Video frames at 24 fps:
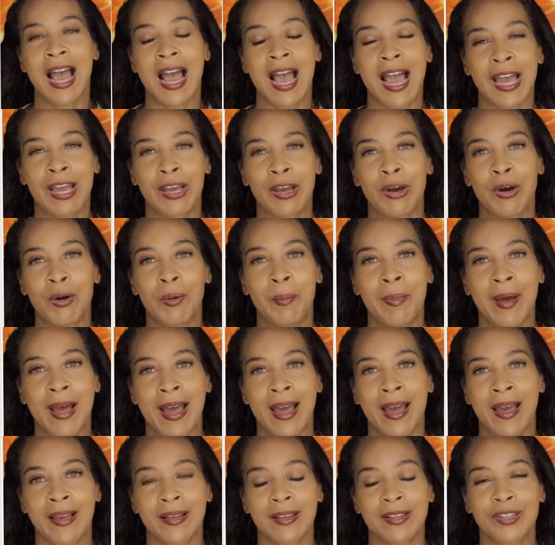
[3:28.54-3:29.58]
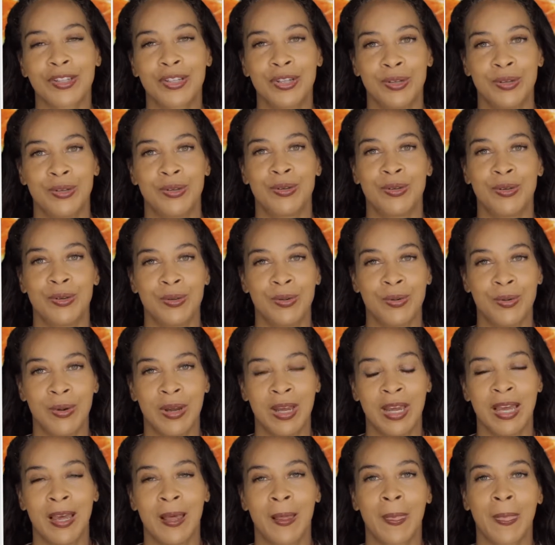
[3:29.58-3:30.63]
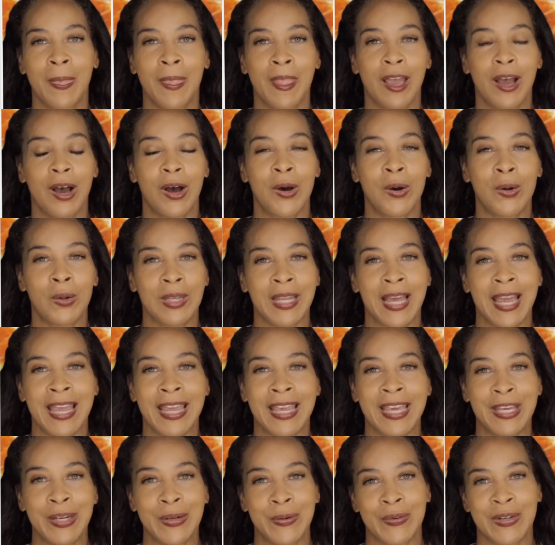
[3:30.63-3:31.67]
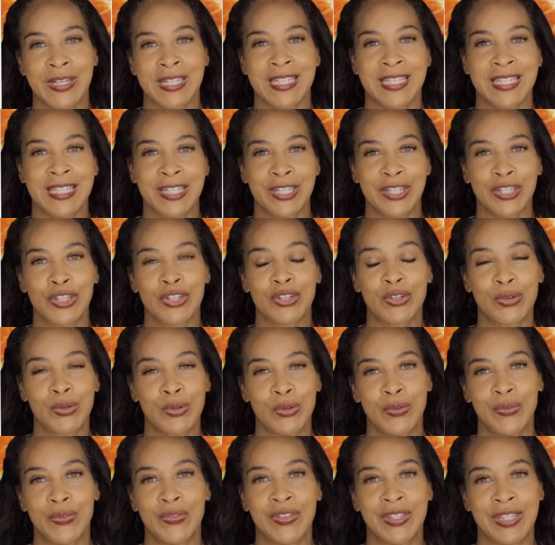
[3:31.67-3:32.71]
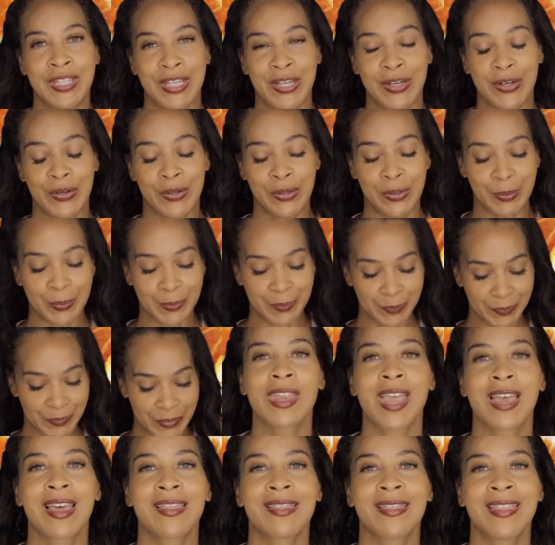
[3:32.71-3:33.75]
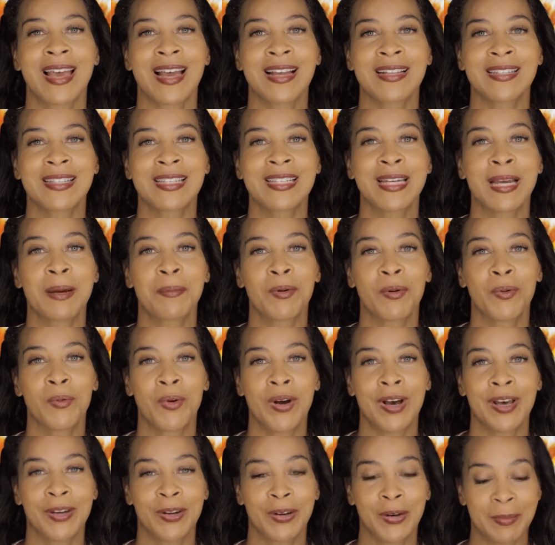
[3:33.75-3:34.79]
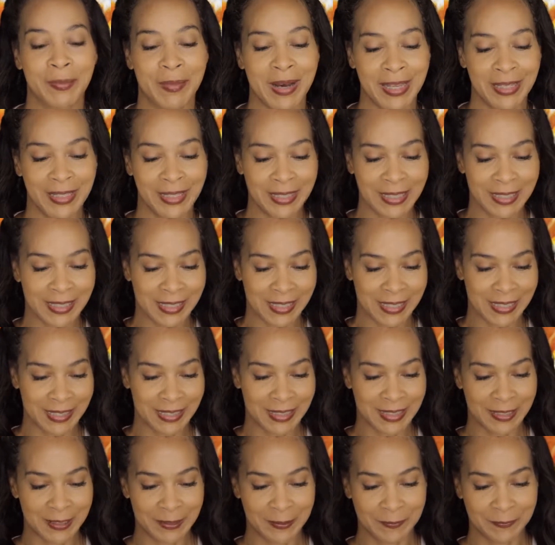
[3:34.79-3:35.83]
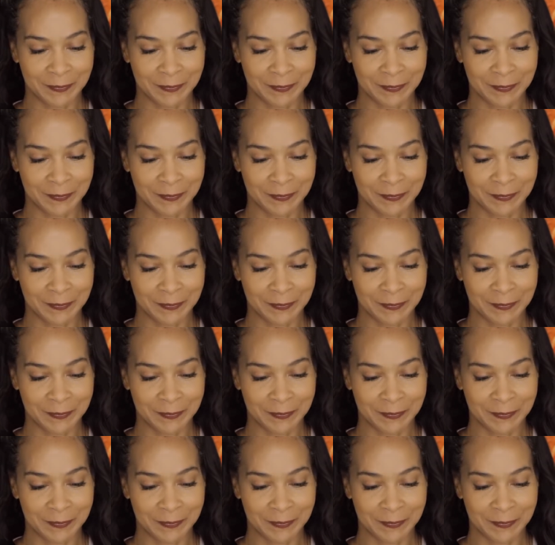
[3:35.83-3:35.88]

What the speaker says: I go back to Olay Henriksen's Truth Serum. That's number 1 on my list.